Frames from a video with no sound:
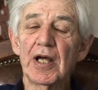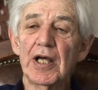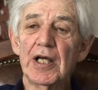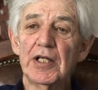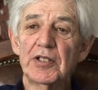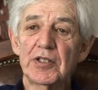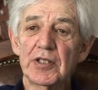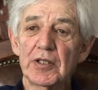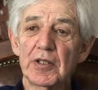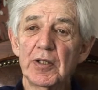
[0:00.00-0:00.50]

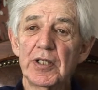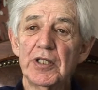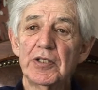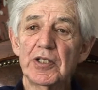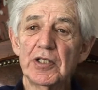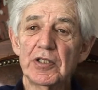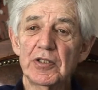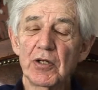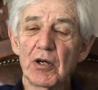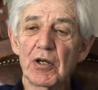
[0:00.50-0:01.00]
It's,
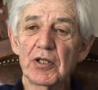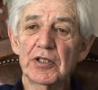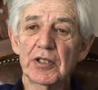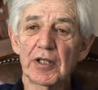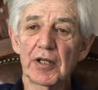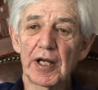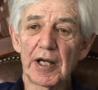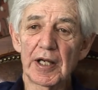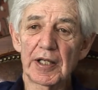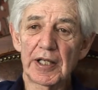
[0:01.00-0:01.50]
is it not
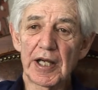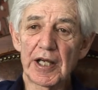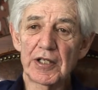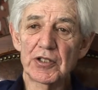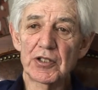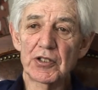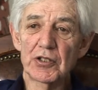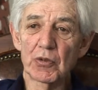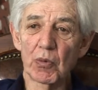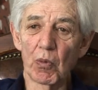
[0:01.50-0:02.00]

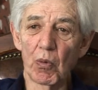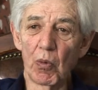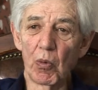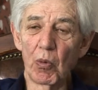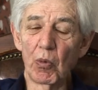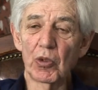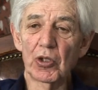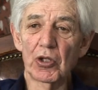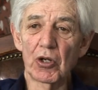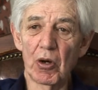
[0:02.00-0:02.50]
against
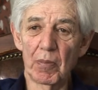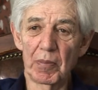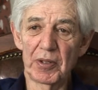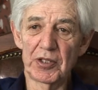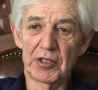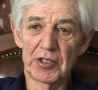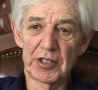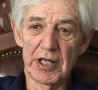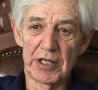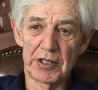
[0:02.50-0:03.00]
all
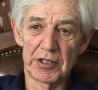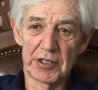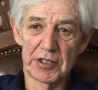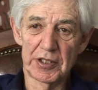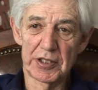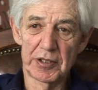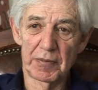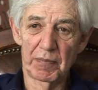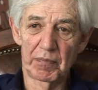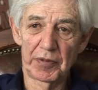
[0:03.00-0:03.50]
common
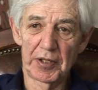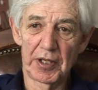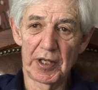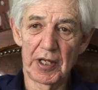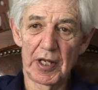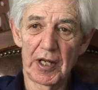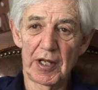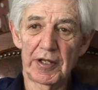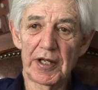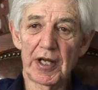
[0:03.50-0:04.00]
sense
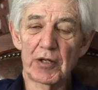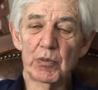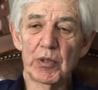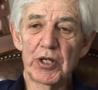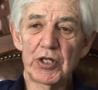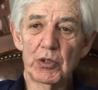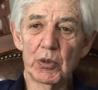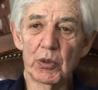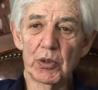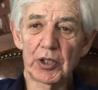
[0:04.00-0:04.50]
that
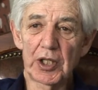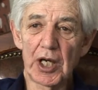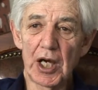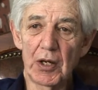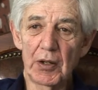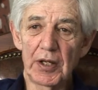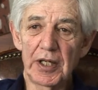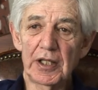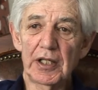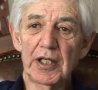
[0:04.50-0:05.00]
when you're
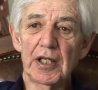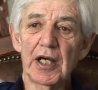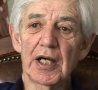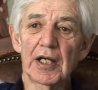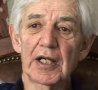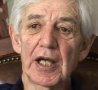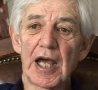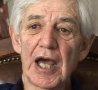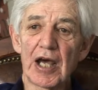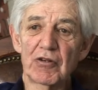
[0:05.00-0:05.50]
going
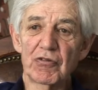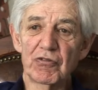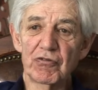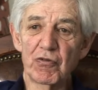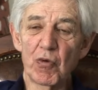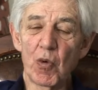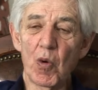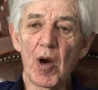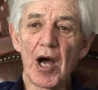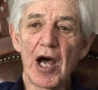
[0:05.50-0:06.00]
at
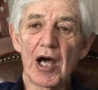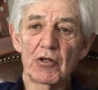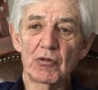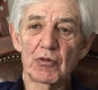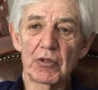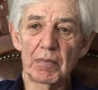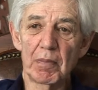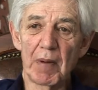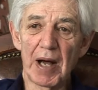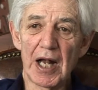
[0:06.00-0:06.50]

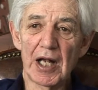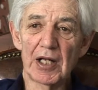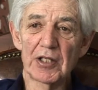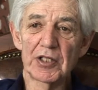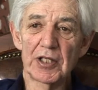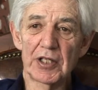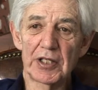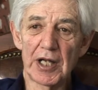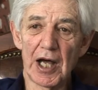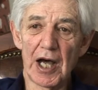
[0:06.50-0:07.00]
400
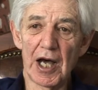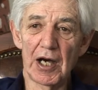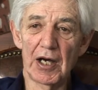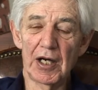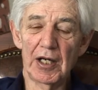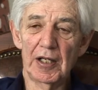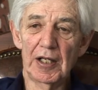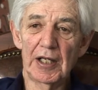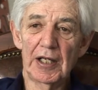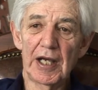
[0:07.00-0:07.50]
miles an
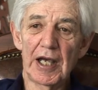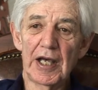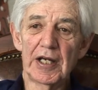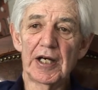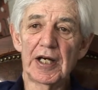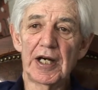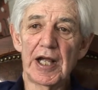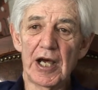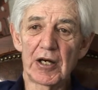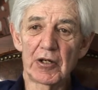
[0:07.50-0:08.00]
hour in
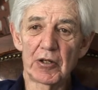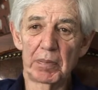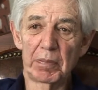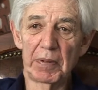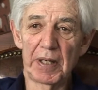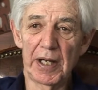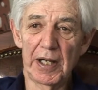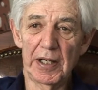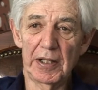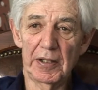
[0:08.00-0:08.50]
an
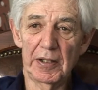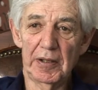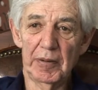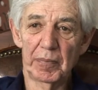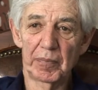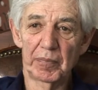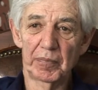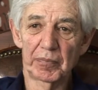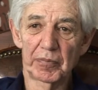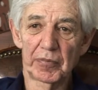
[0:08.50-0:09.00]
aeroplane,
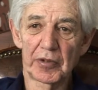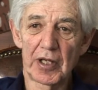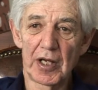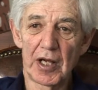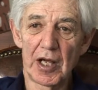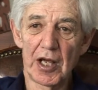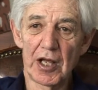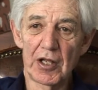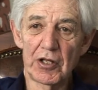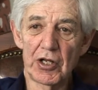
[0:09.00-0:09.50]

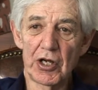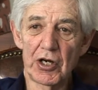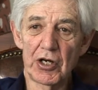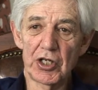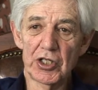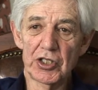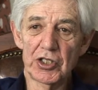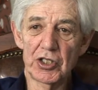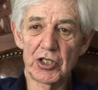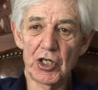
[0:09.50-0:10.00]
there
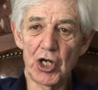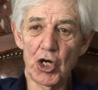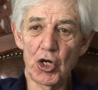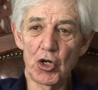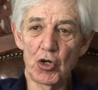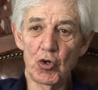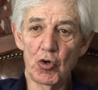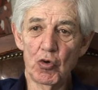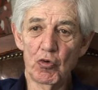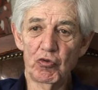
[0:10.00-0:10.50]
is
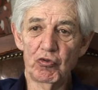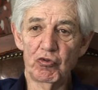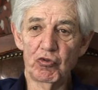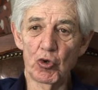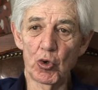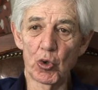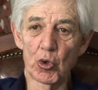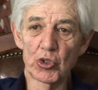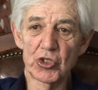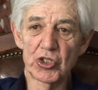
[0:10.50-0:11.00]
no
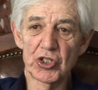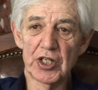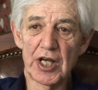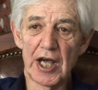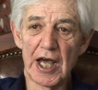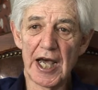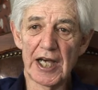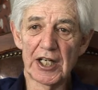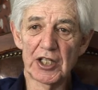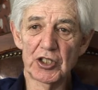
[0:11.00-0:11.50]
force
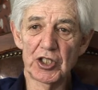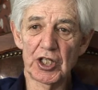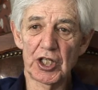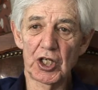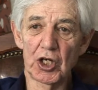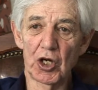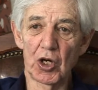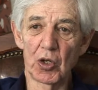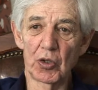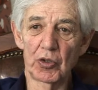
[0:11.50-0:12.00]

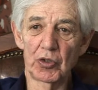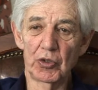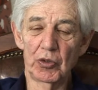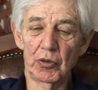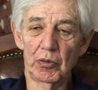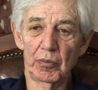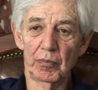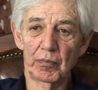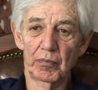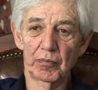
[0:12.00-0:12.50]
acting on
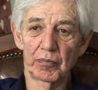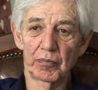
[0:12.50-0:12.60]
you?